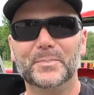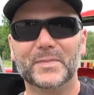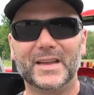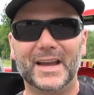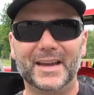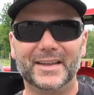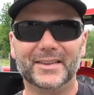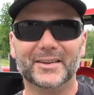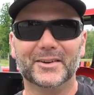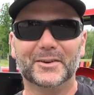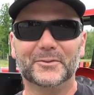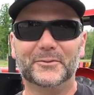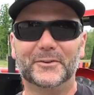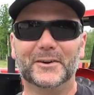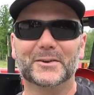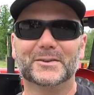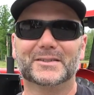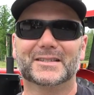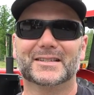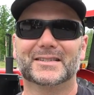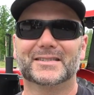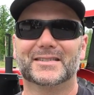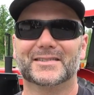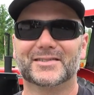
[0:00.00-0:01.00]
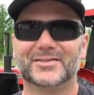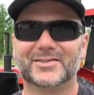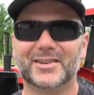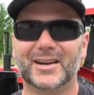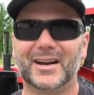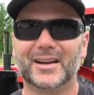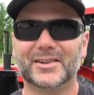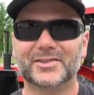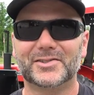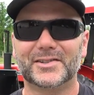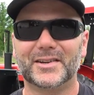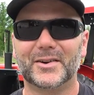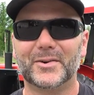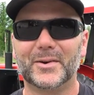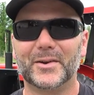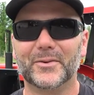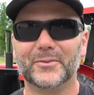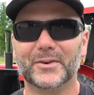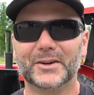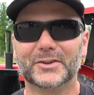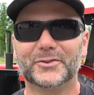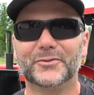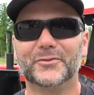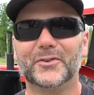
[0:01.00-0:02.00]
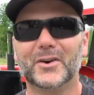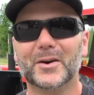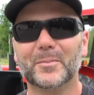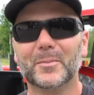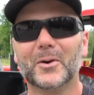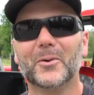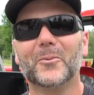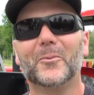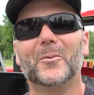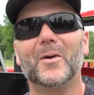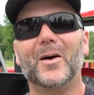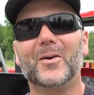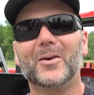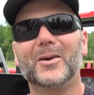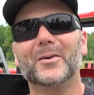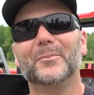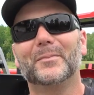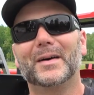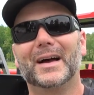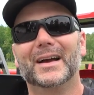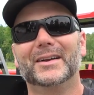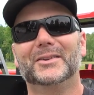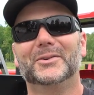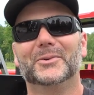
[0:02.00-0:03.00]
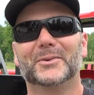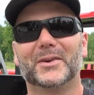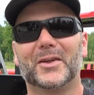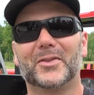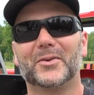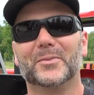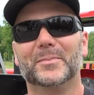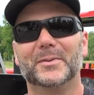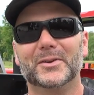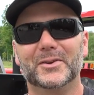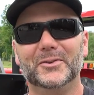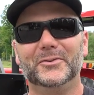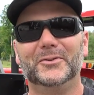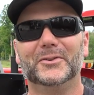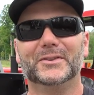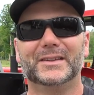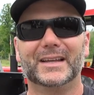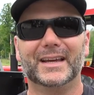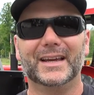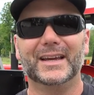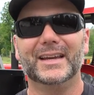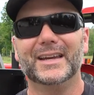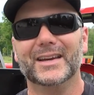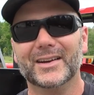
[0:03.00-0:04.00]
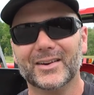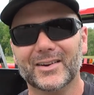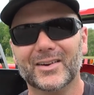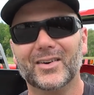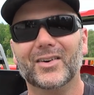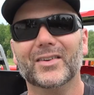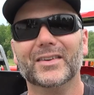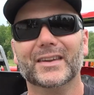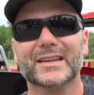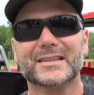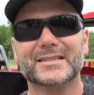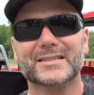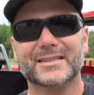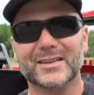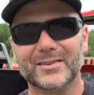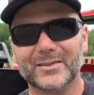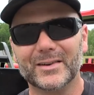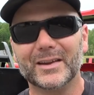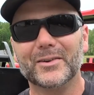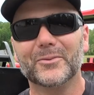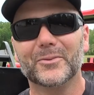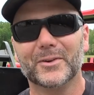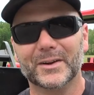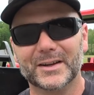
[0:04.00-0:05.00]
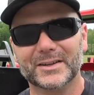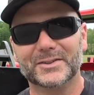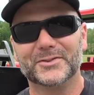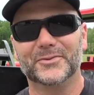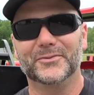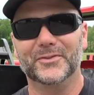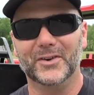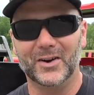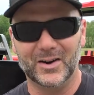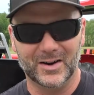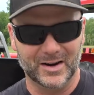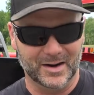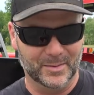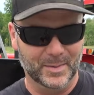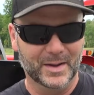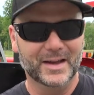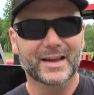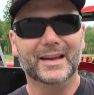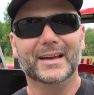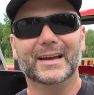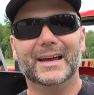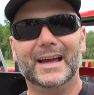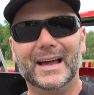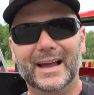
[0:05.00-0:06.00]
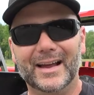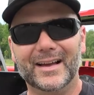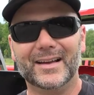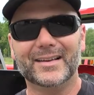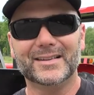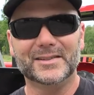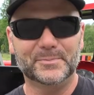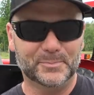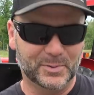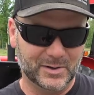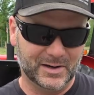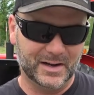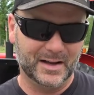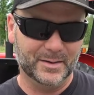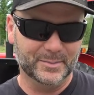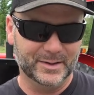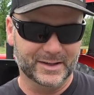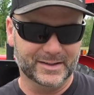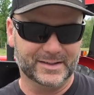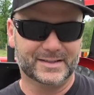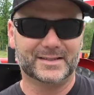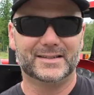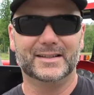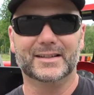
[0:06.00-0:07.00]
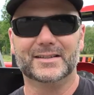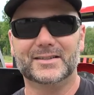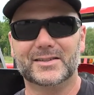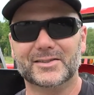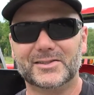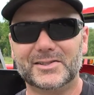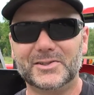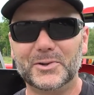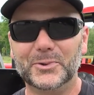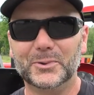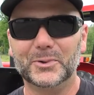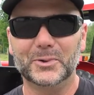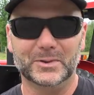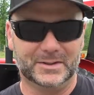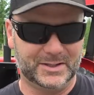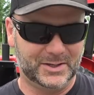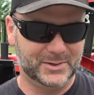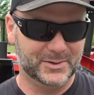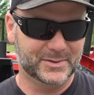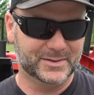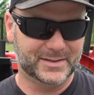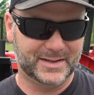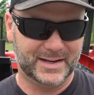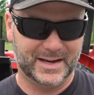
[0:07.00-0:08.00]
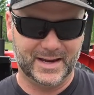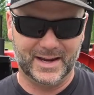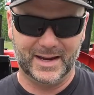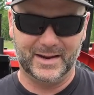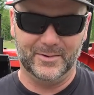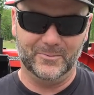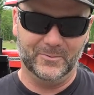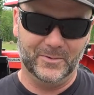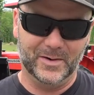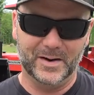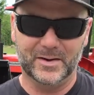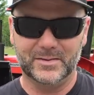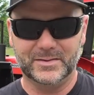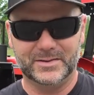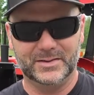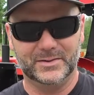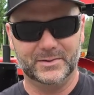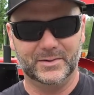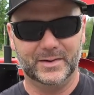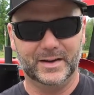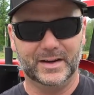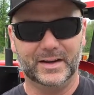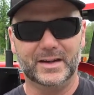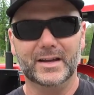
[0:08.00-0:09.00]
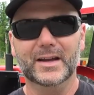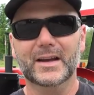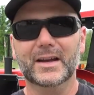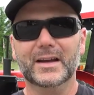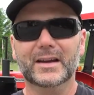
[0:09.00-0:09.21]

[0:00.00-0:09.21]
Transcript: Hey there folks, this is Josh Stoney Ridge Farmer. Welcome back to another beautiful day here on the Stoney Ridge Farm. As promised, this is Tool Tuesday and we're doing